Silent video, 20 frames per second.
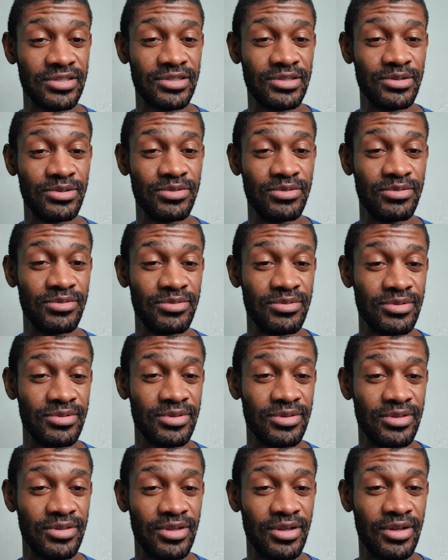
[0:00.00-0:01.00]
to
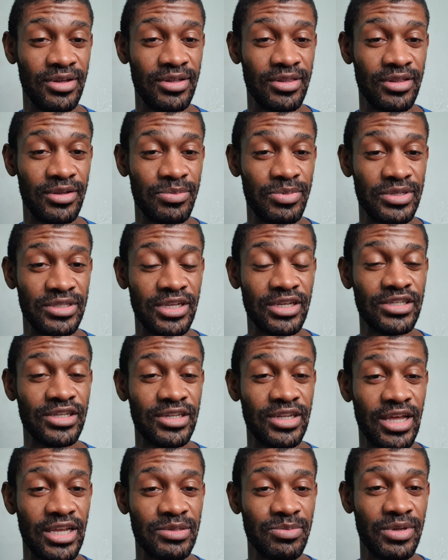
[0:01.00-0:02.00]
the
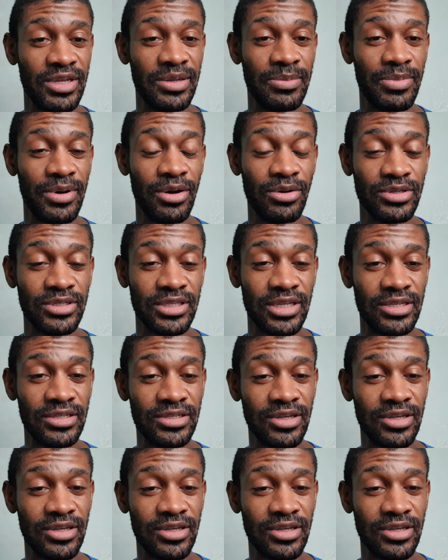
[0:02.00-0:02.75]
position that's being posted.